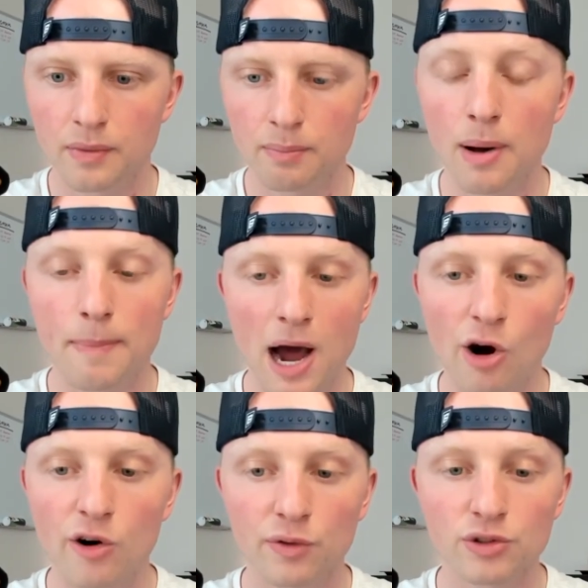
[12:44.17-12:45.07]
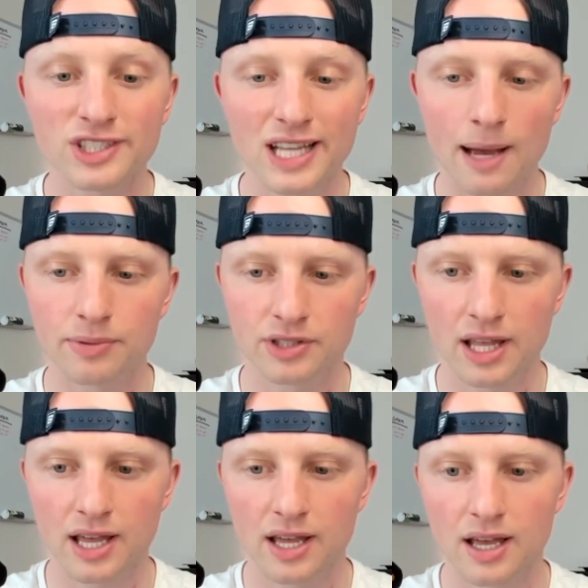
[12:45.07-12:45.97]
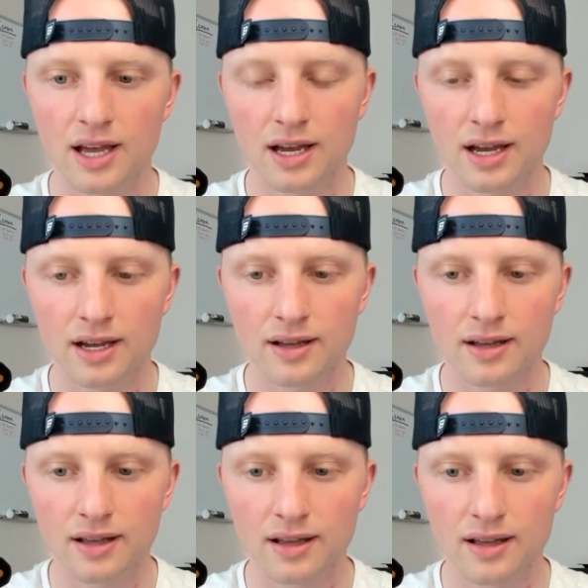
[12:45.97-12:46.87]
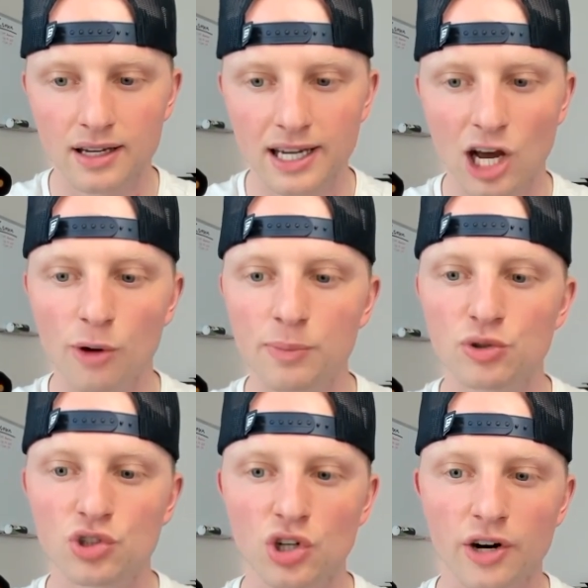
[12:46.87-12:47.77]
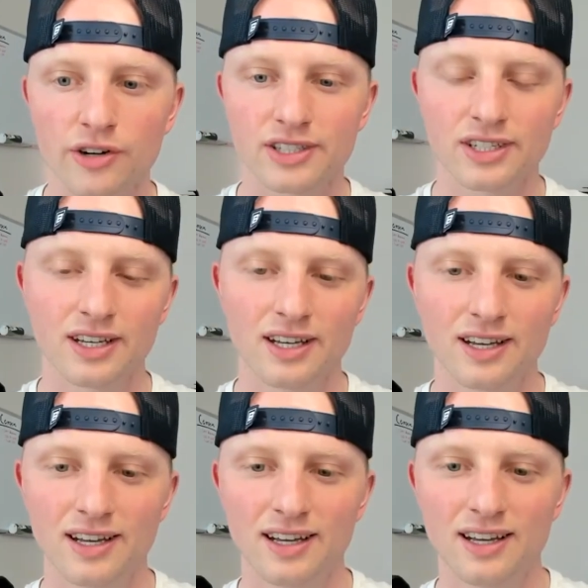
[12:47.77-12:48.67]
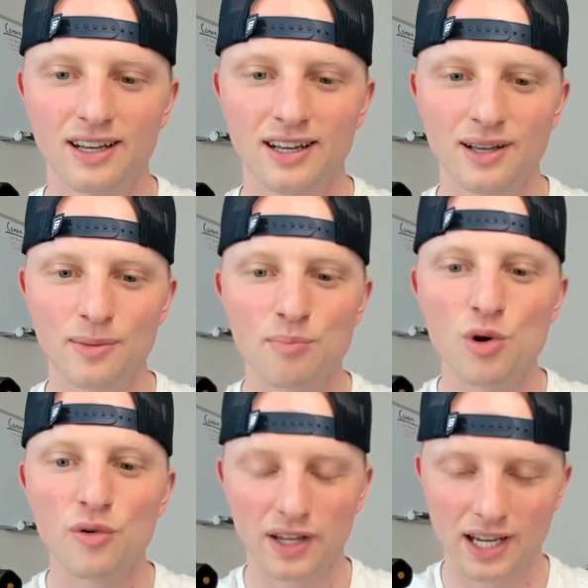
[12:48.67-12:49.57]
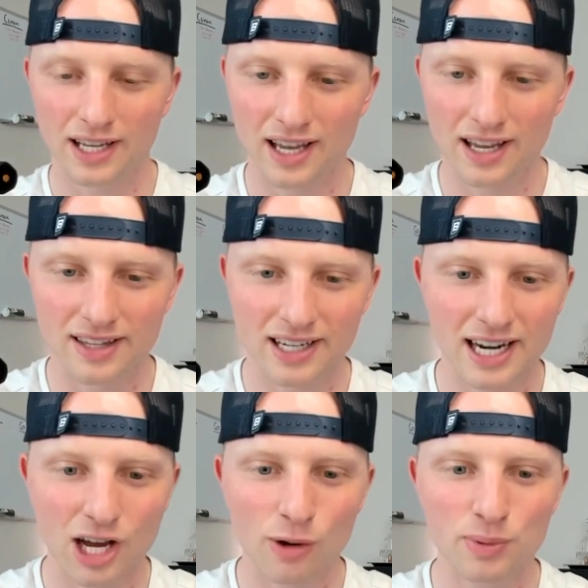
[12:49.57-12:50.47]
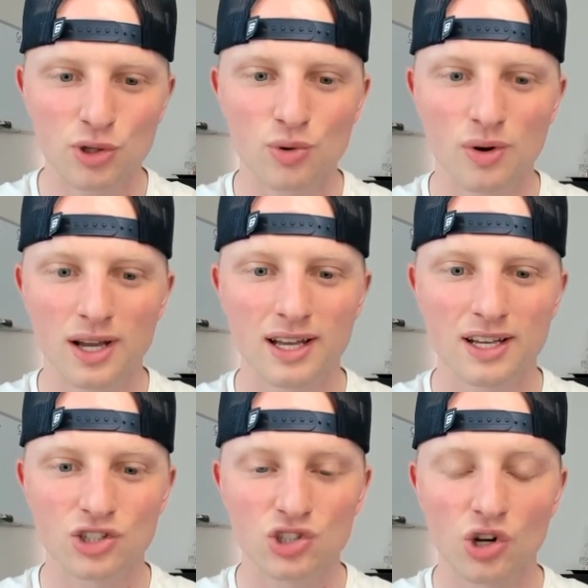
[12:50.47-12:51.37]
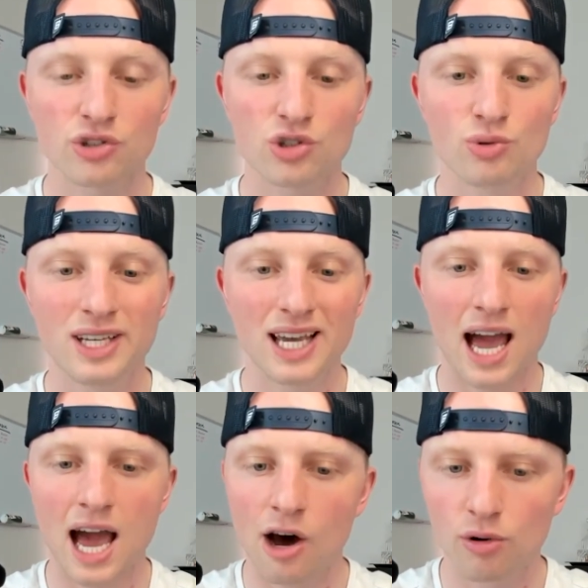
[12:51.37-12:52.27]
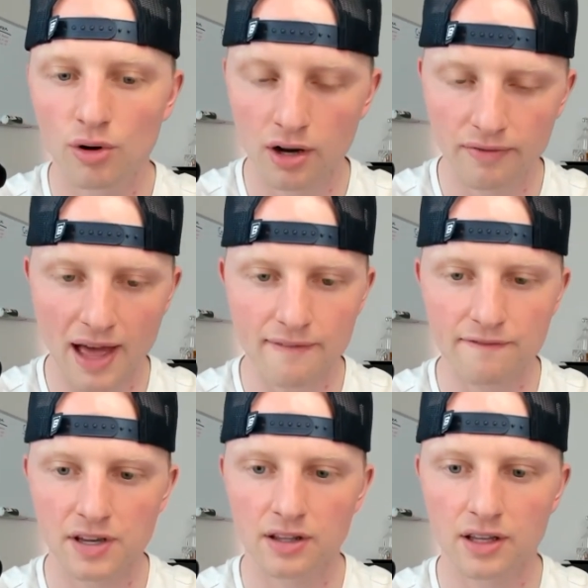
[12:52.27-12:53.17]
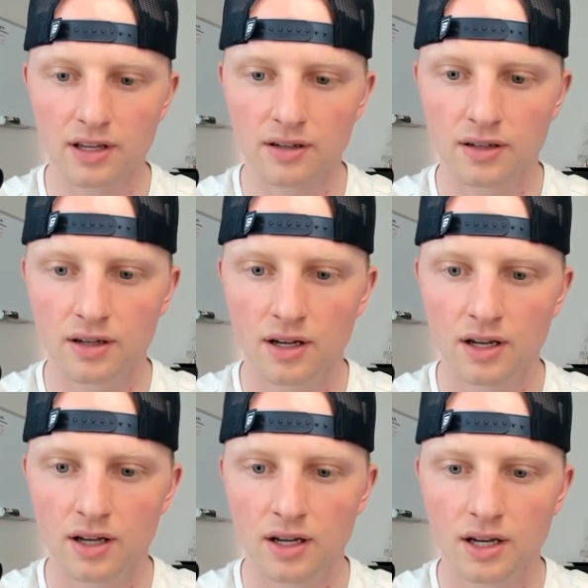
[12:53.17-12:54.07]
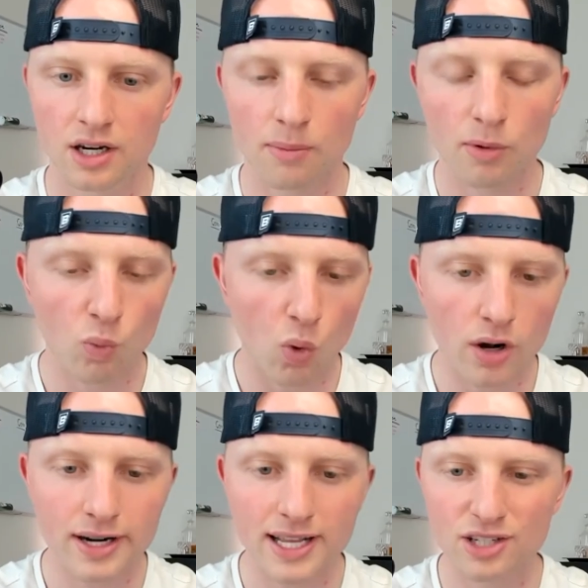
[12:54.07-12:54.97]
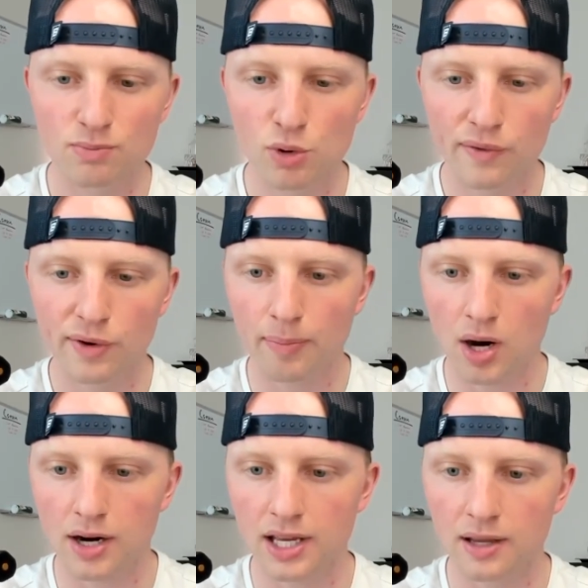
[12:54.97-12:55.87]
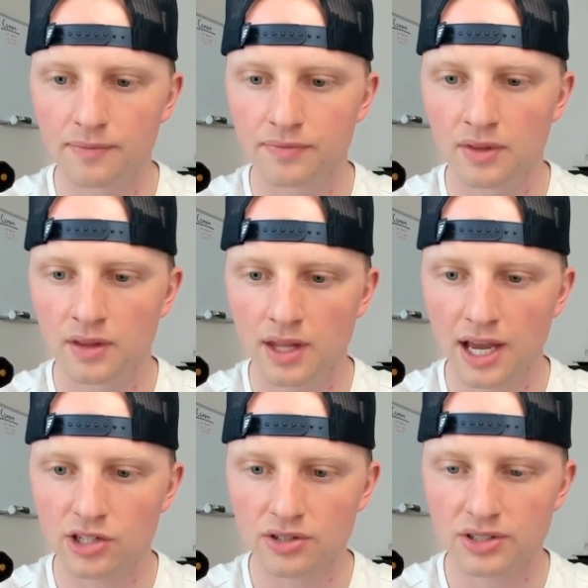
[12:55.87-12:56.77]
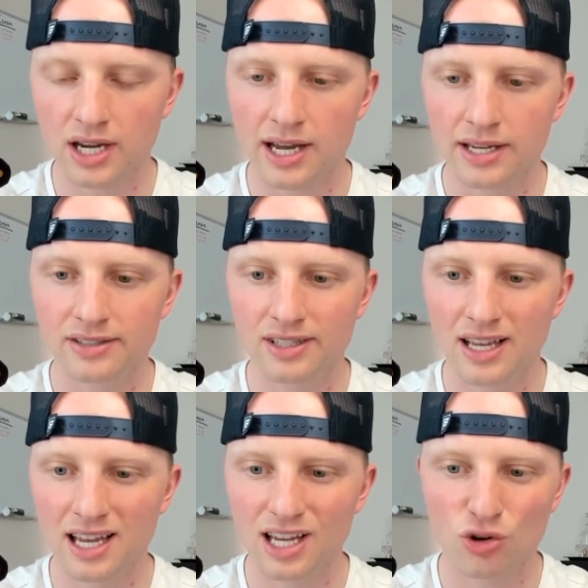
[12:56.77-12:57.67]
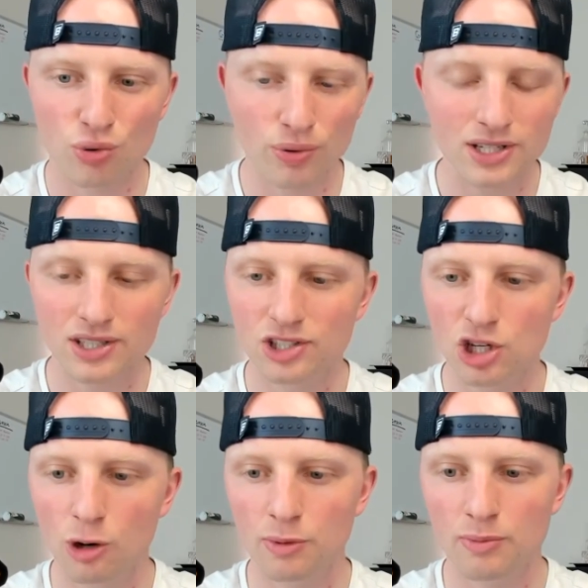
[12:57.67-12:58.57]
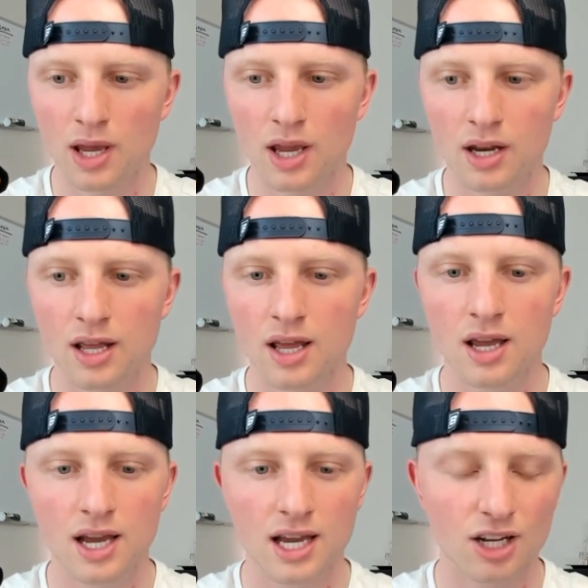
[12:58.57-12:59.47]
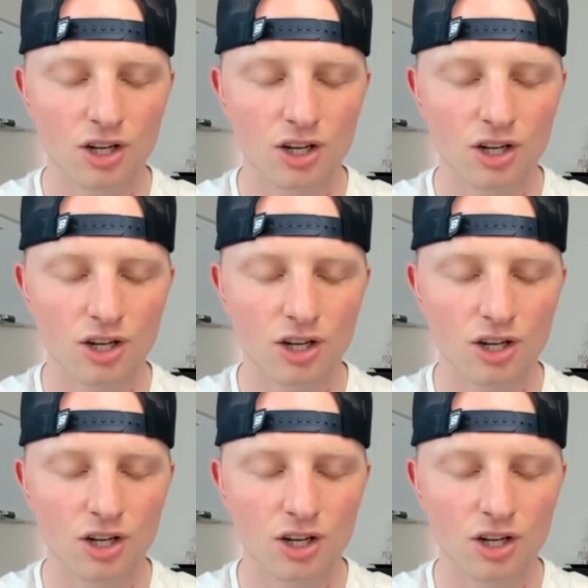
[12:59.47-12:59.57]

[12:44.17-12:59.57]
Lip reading: but powerful steps that can help you start moving again, that can help you start to get out of that feeling. Number 1 is move your body. Exercise increases dopamine, it